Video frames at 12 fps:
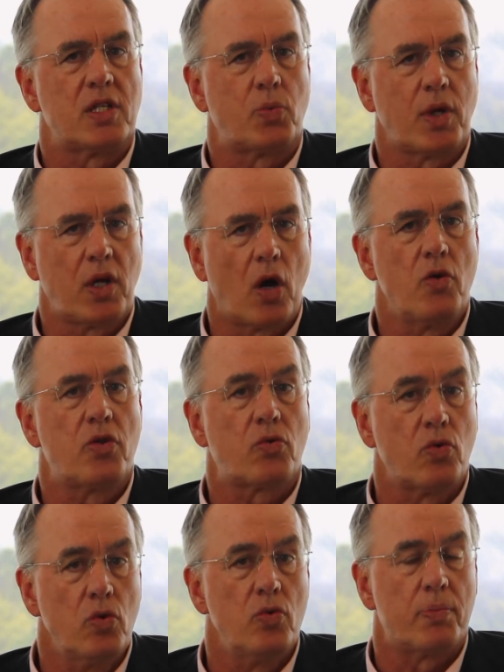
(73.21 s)
as we go
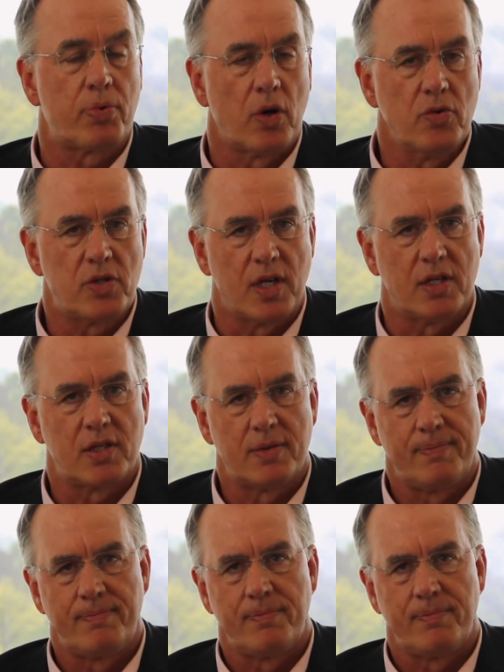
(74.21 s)
through the process.